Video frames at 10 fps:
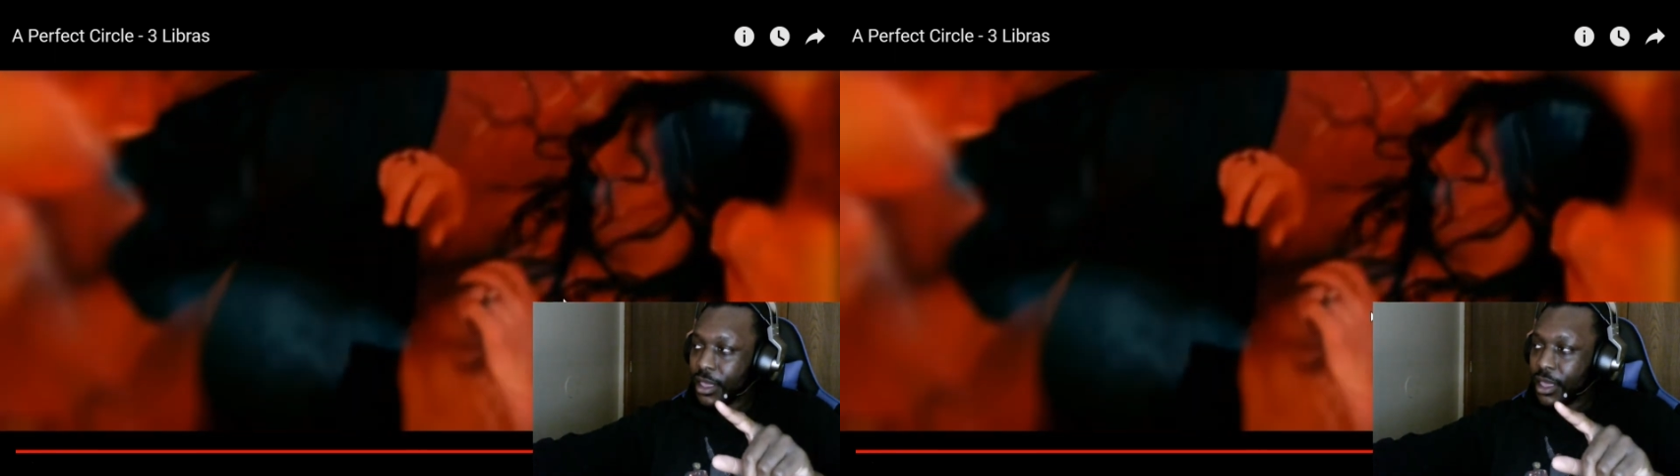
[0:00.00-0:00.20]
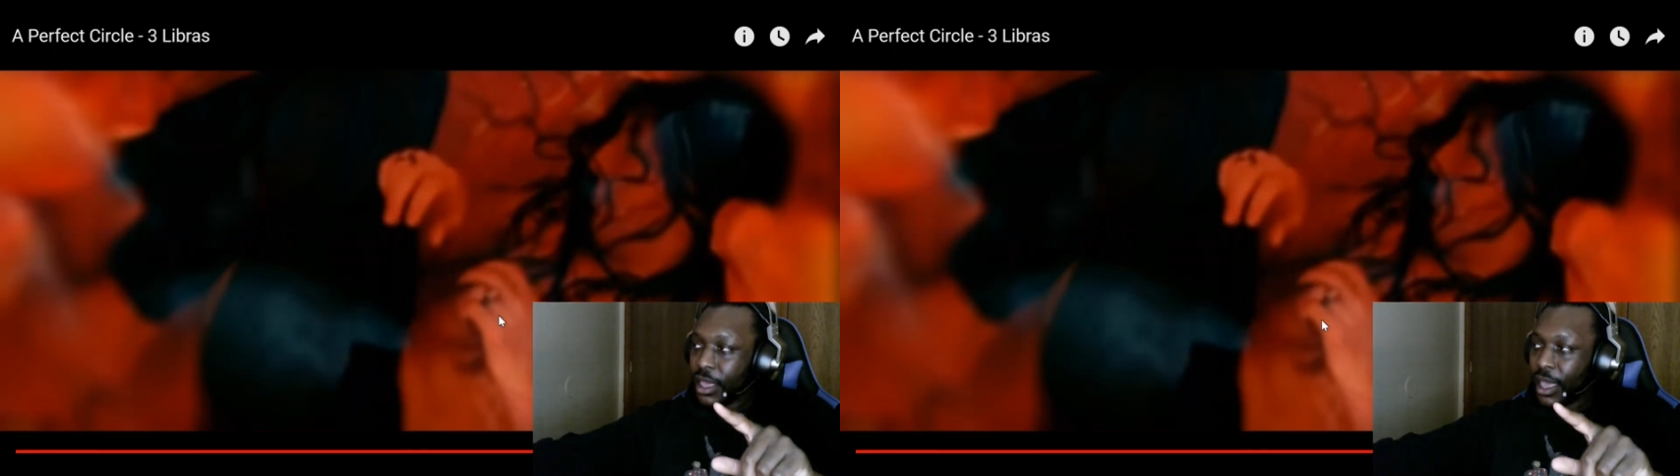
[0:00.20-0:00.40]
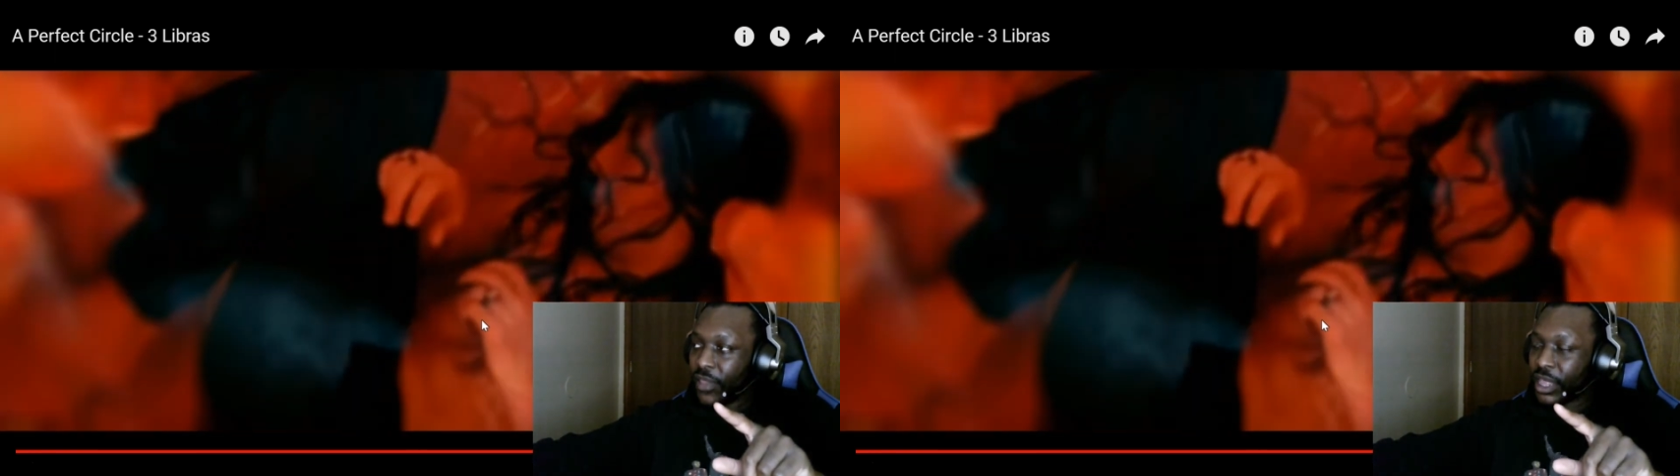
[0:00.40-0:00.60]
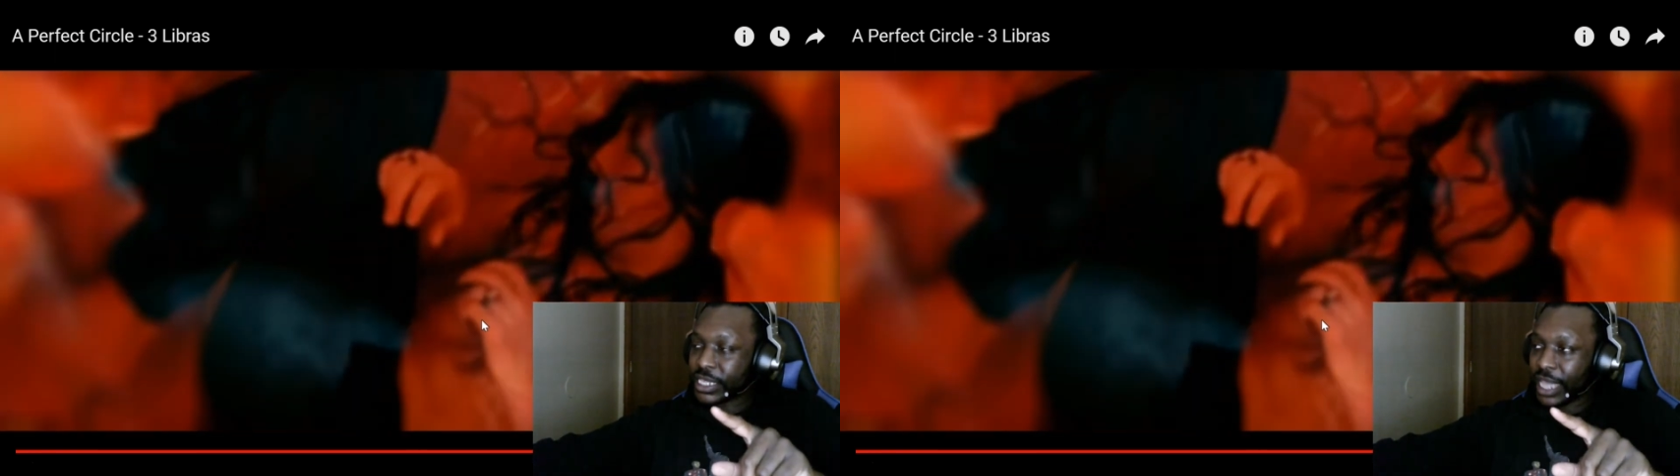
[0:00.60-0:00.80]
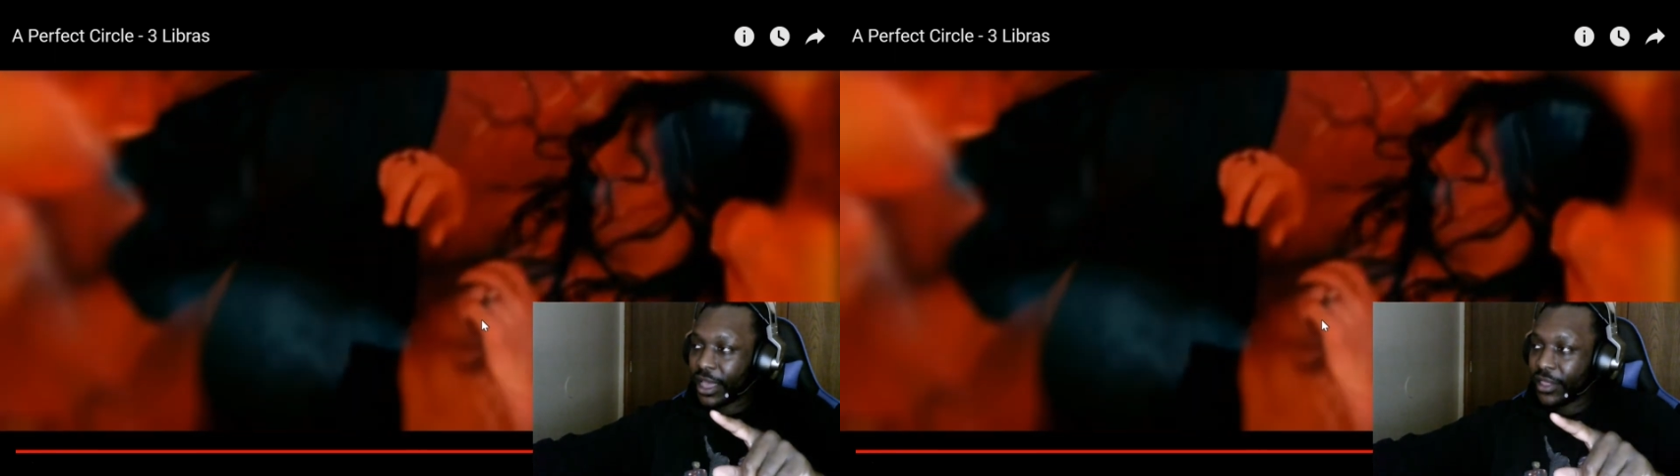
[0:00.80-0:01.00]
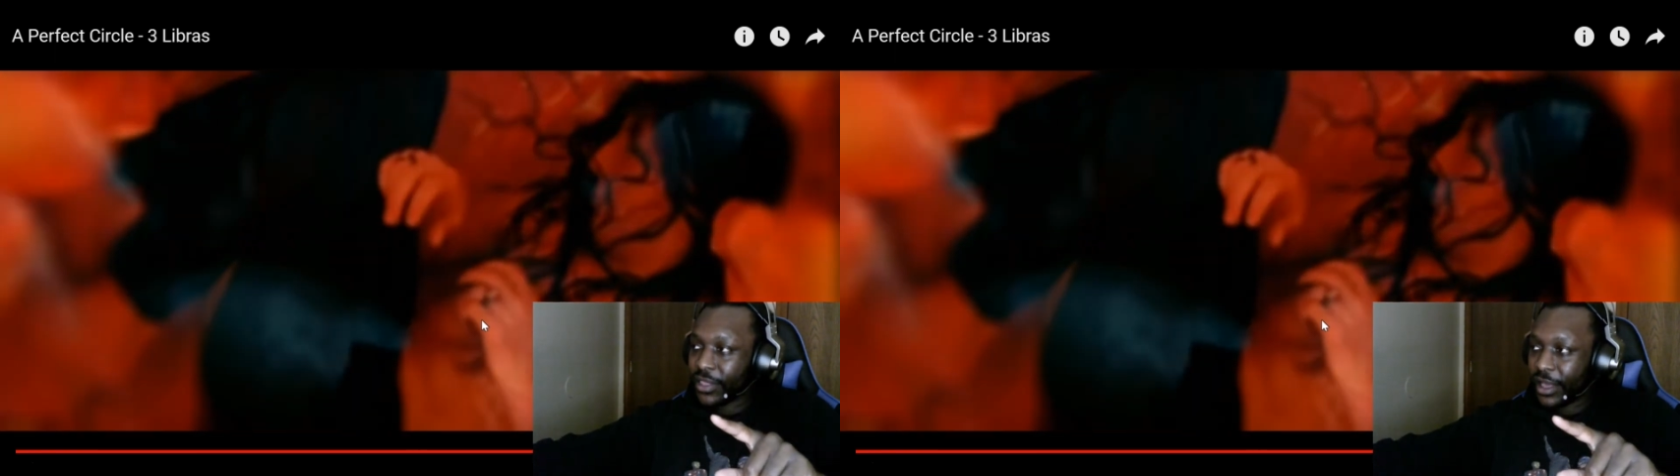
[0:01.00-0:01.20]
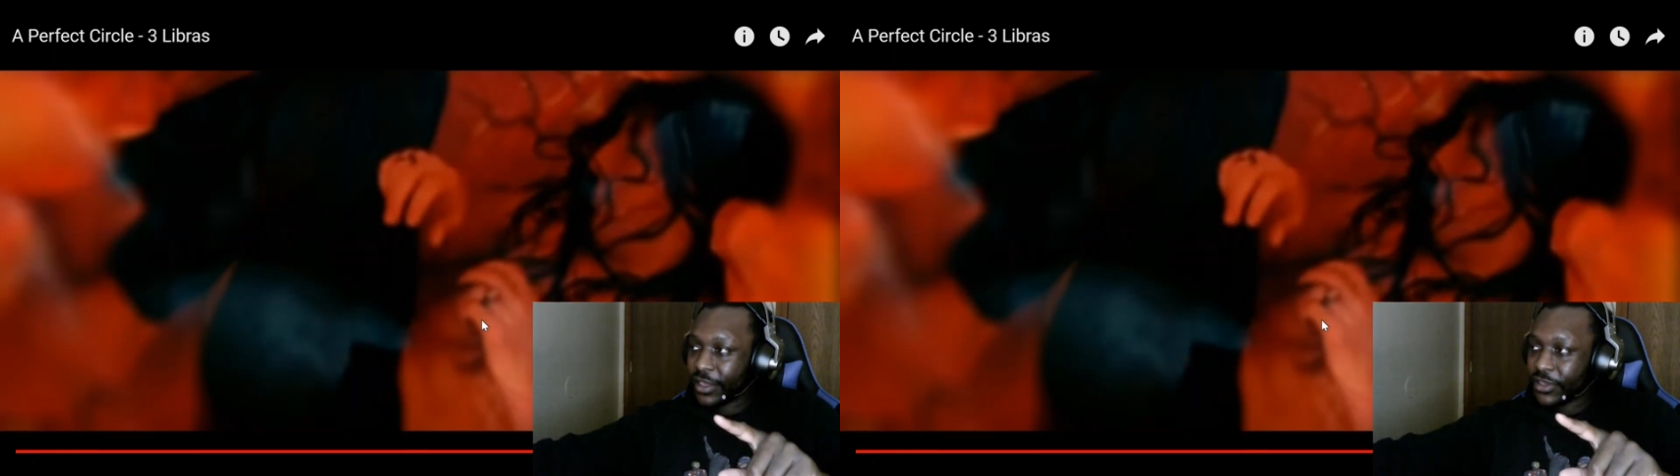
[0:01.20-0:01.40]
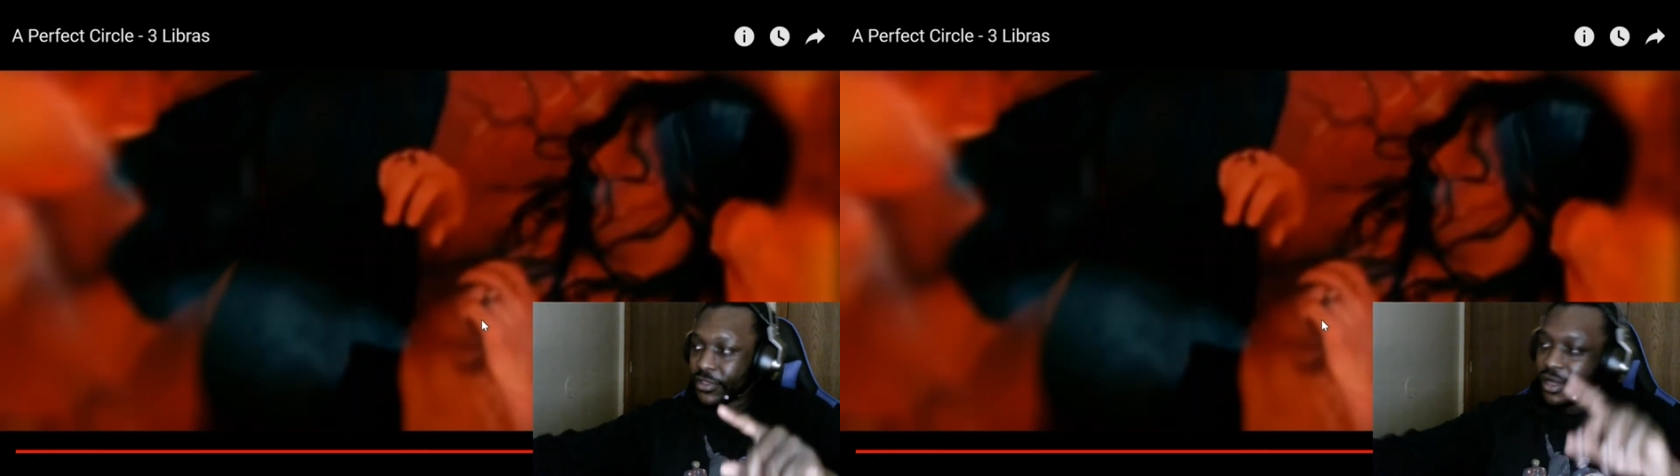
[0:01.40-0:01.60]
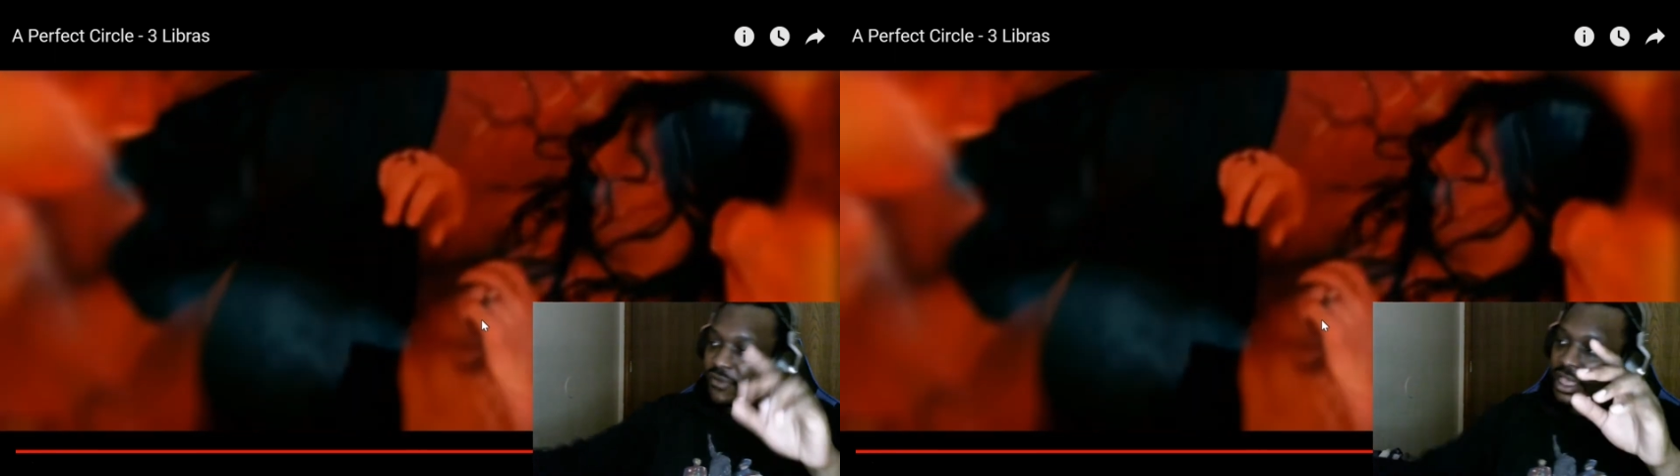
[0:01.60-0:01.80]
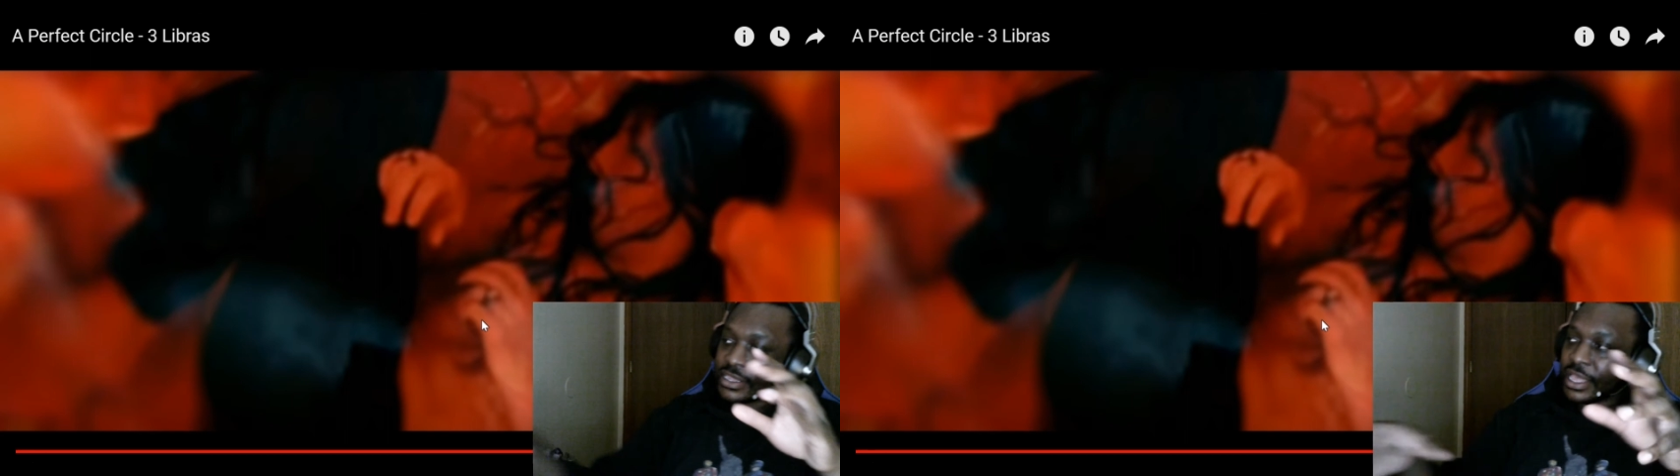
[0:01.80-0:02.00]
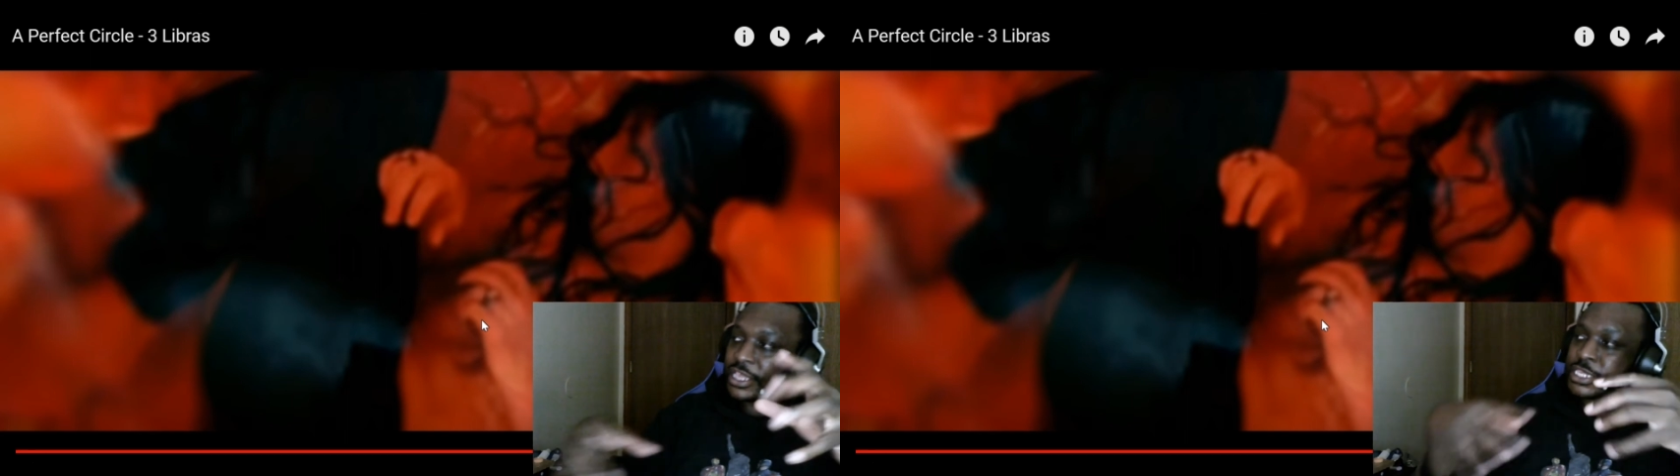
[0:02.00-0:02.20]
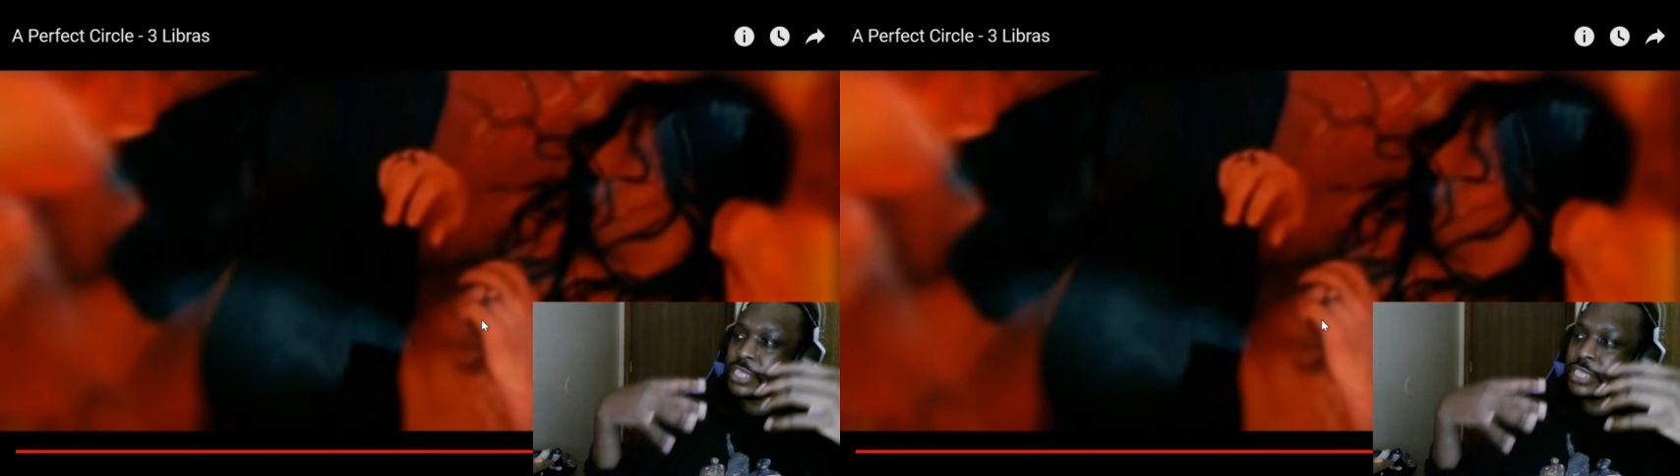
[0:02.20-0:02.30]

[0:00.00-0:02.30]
And then he's like you love it because